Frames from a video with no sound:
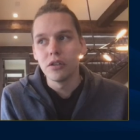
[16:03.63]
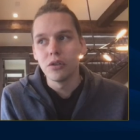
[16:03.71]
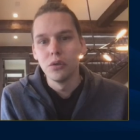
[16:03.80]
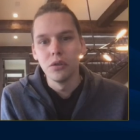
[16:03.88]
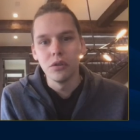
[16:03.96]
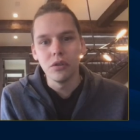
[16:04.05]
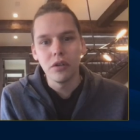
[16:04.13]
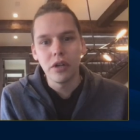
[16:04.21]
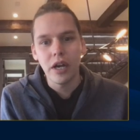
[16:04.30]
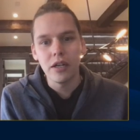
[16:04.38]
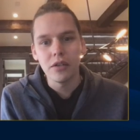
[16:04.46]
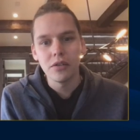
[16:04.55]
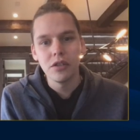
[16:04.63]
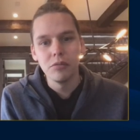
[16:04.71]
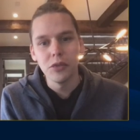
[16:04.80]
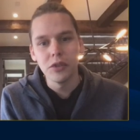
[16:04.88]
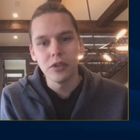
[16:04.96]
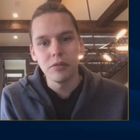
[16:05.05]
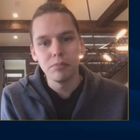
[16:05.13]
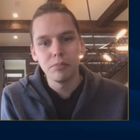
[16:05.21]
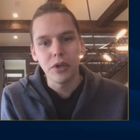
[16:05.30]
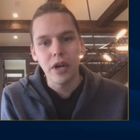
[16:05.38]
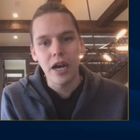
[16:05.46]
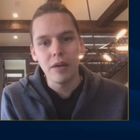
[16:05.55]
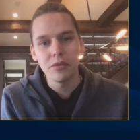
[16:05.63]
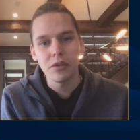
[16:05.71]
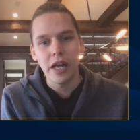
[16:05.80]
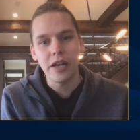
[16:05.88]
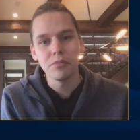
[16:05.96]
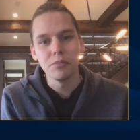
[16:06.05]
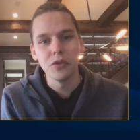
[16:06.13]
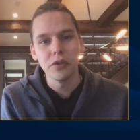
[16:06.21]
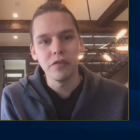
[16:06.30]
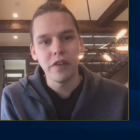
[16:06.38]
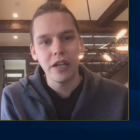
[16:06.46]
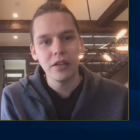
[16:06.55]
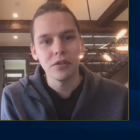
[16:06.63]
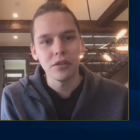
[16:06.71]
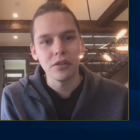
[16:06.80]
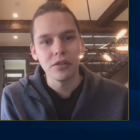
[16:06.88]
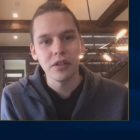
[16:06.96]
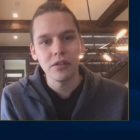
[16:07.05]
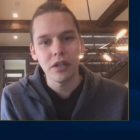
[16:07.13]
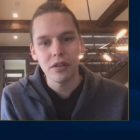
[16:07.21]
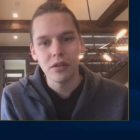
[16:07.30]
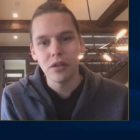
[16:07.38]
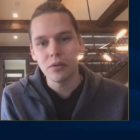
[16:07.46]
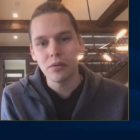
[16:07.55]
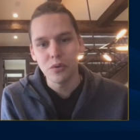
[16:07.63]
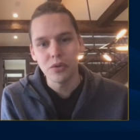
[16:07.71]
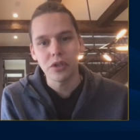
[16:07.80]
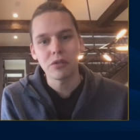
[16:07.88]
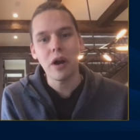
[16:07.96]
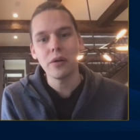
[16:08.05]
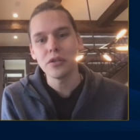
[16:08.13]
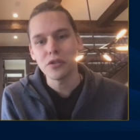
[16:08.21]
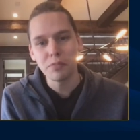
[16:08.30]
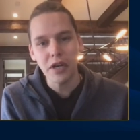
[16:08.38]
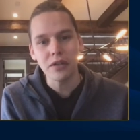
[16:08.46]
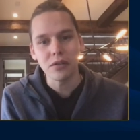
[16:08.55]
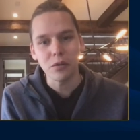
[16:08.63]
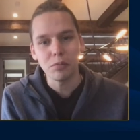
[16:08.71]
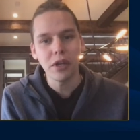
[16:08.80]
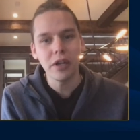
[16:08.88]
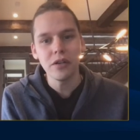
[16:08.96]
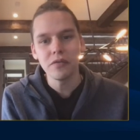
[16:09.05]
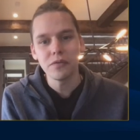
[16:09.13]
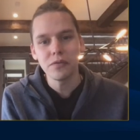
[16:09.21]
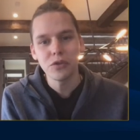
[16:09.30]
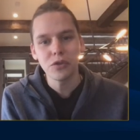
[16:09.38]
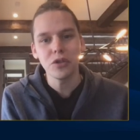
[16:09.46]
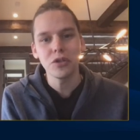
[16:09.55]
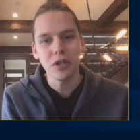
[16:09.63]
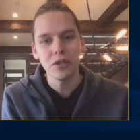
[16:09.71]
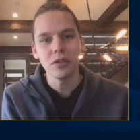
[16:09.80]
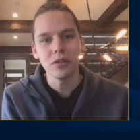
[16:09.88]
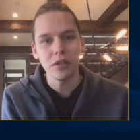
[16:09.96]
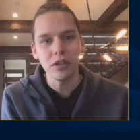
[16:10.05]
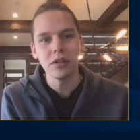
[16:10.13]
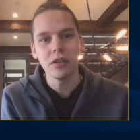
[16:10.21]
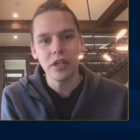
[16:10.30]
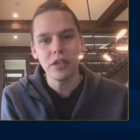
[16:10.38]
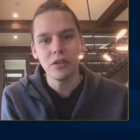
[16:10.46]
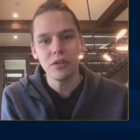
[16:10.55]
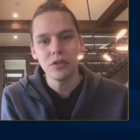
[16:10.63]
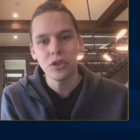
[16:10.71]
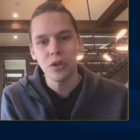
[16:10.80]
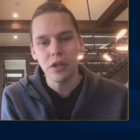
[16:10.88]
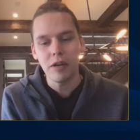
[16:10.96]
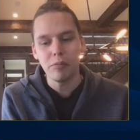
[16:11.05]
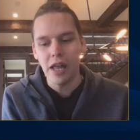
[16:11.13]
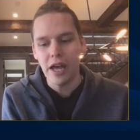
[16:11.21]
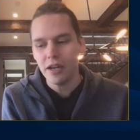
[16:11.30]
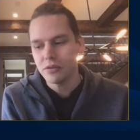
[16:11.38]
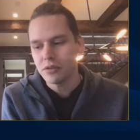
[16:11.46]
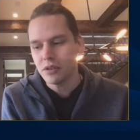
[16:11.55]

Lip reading: Google had a similar, perhaps, last mover advantage in the sense that it was a crowded space. There were plenty of search engines, and they showed up last.